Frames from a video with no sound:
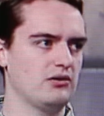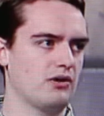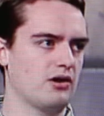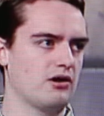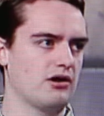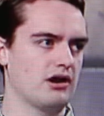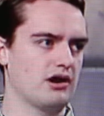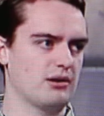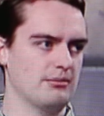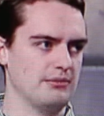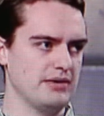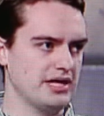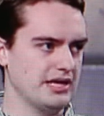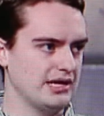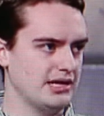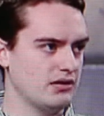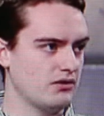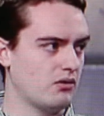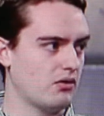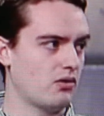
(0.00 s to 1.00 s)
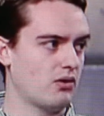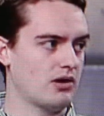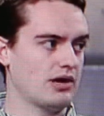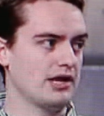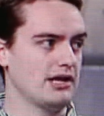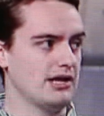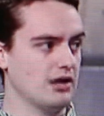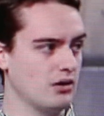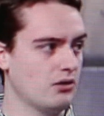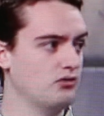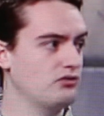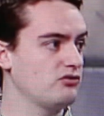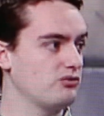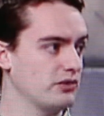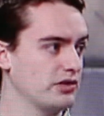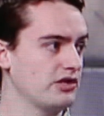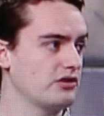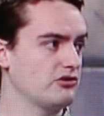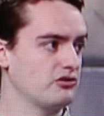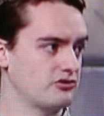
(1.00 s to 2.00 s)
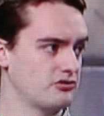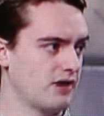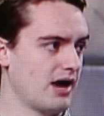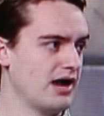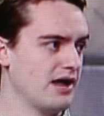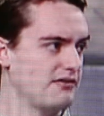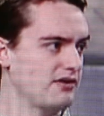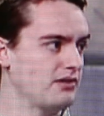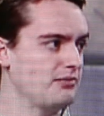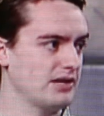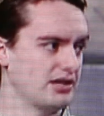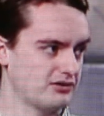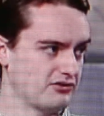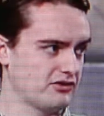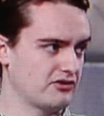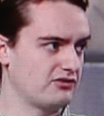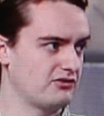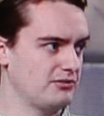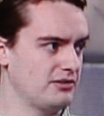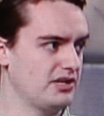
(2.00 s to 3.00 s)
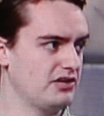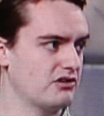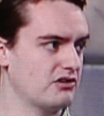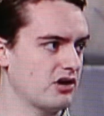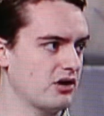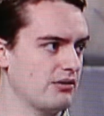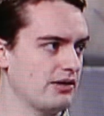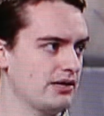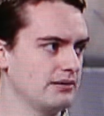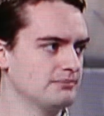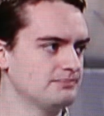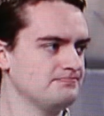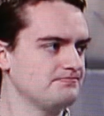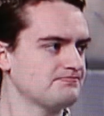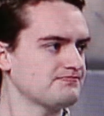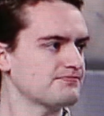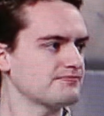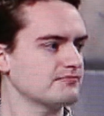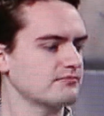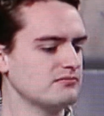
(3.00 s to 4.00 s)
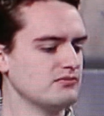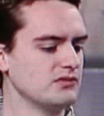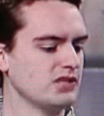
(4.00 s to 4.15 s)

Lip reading: you are in a meeting, or it knows when you're driving because of the speed you're going,